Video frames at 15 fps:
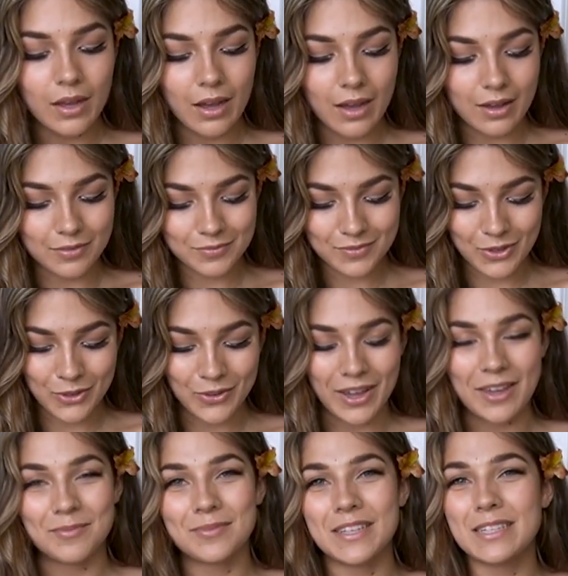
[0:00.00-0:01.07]
Ah,
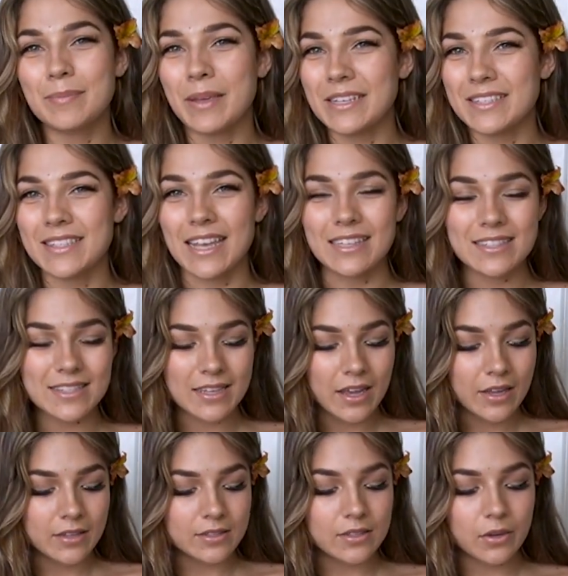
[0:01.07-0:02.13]
okay, this makes sense.
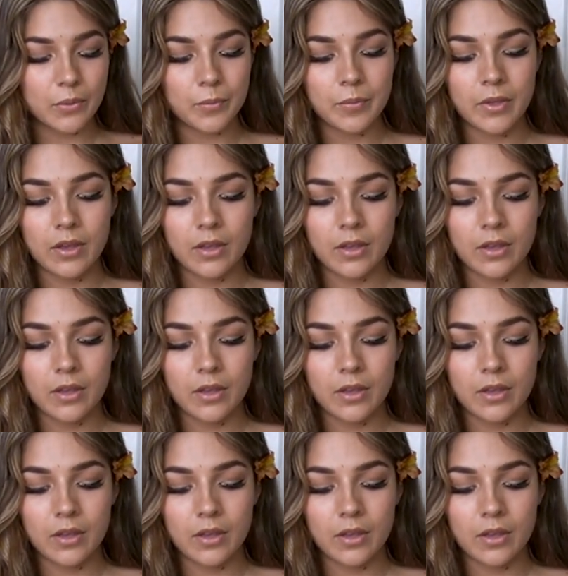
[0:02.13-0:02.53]
So